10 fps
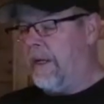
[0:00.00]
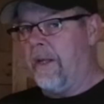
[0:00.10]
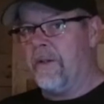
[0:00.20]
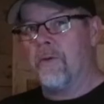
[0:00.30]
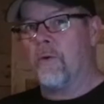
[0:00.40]

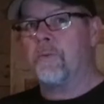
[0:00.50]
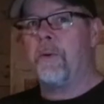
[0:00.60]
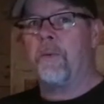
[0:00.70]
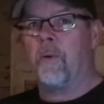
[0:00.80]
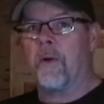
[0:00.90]
And those
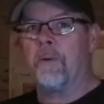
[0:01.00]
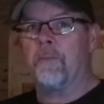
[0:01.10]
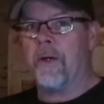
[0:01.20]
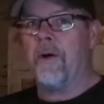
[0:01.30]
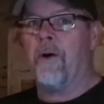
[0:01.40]
people are working
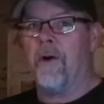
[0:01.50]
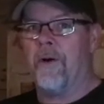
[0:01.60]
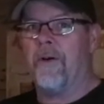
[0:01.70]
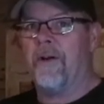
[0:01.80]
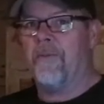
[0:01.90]
pretty
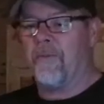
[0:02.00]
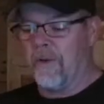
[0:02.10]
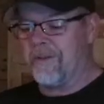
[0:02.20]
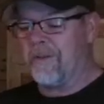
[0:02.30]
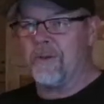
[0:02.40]
hard
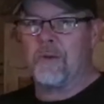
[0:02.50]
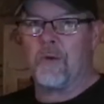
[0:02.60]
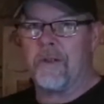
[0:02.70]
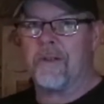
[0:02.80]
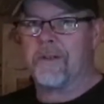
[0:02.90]
for us to
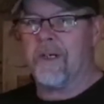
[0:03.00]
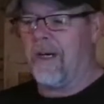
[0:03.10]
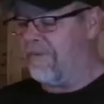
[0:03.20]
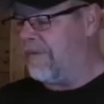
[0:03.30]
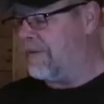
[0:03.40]
enjoy this
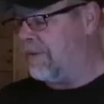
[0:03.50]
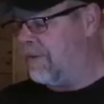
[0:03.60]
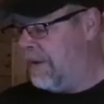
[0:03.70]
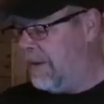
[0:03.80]
coffee. So